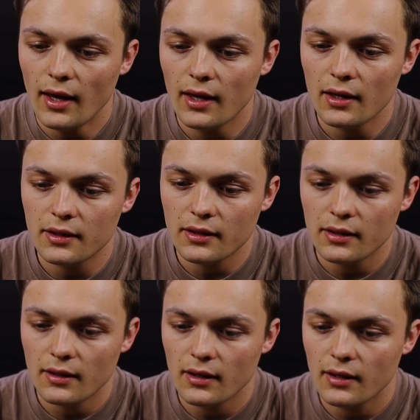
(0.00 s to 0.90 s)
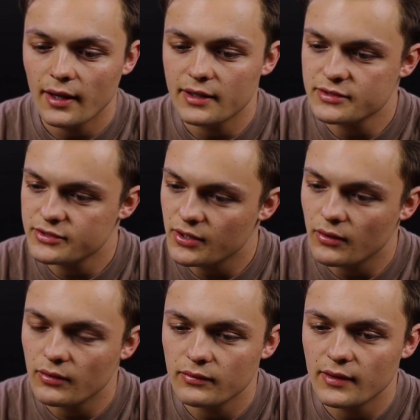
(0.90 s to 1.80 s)
And
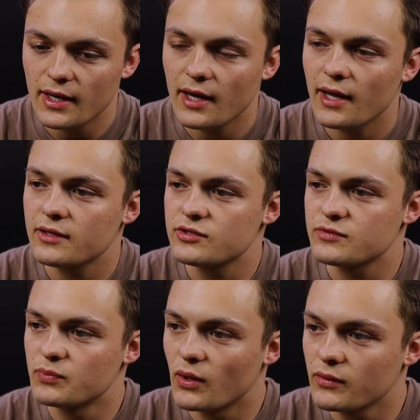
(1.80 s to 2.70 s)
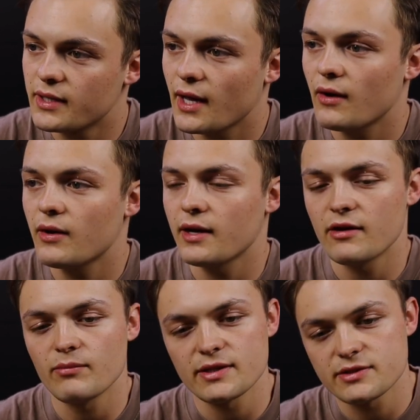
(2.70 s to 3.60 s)
so that night I just broke down. I
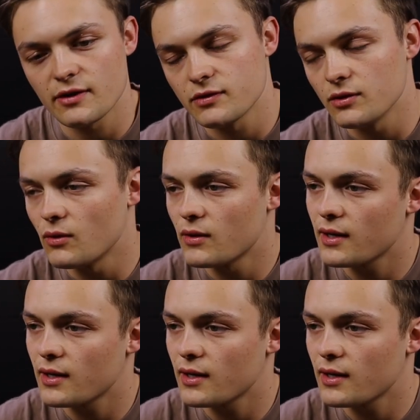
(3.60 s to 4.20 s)
gave myself to the Lord.